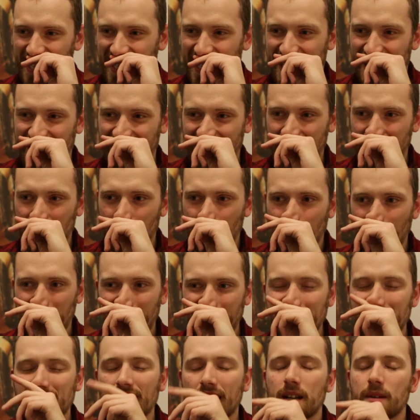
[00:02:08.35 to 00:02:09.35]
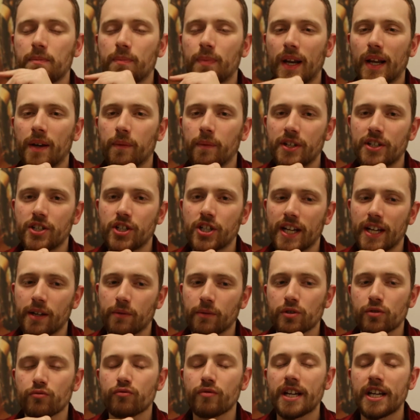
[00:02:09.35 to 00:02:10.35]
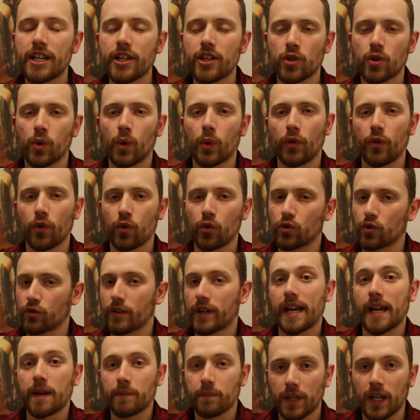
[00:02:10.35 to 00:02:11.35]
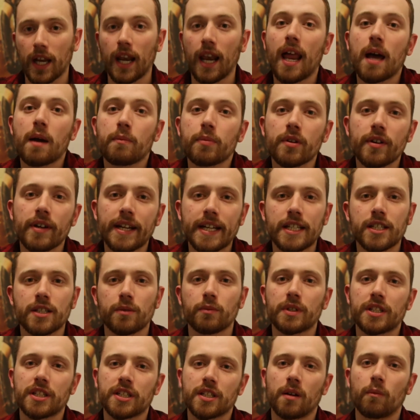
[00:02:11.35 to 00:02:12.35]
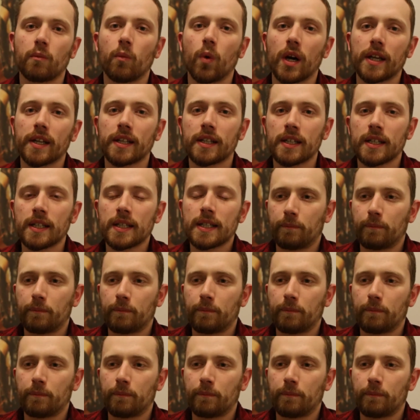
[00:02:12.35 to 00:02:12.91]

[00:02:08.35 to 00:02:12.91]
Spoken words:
And when I started playing with Jay, it was really cool. I thought, great, I'm collaborating with someone.